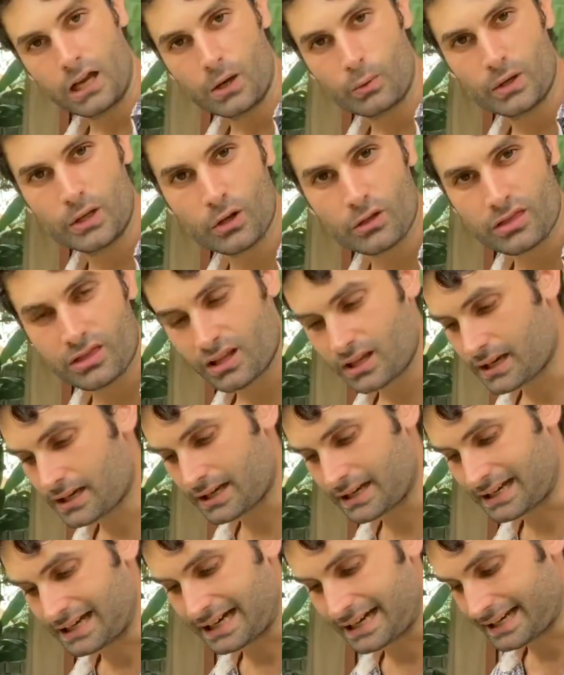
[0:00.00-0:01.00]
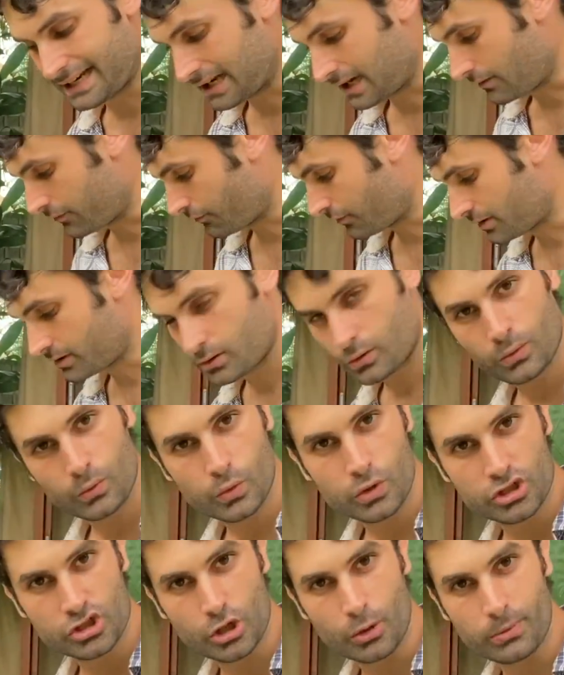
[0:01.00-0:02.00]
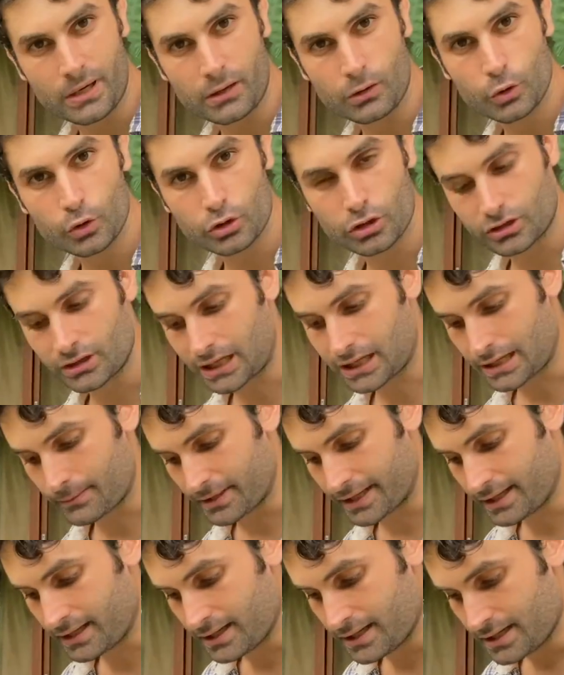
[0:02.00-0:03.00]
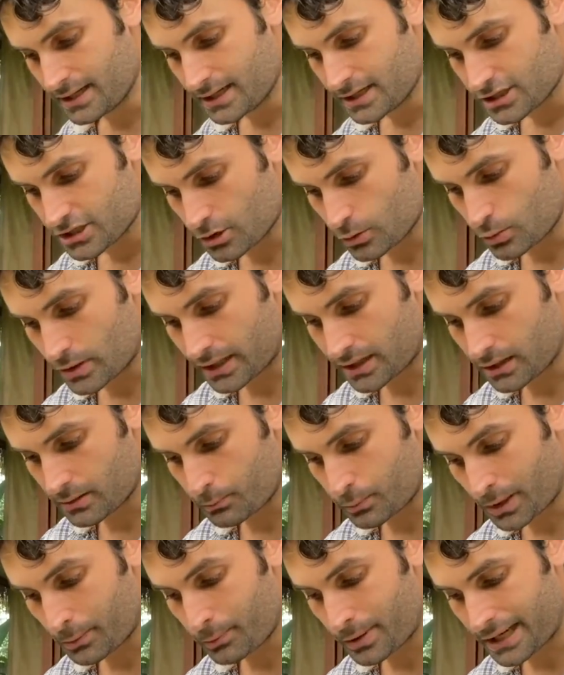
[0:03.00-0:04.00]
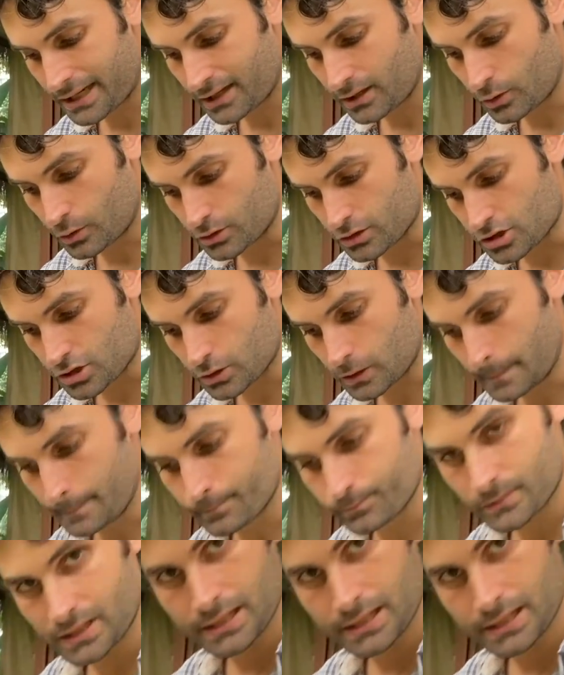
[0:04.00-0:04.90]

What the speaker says: we don't think are enough. Sobrang guton na kami. So we are preparing also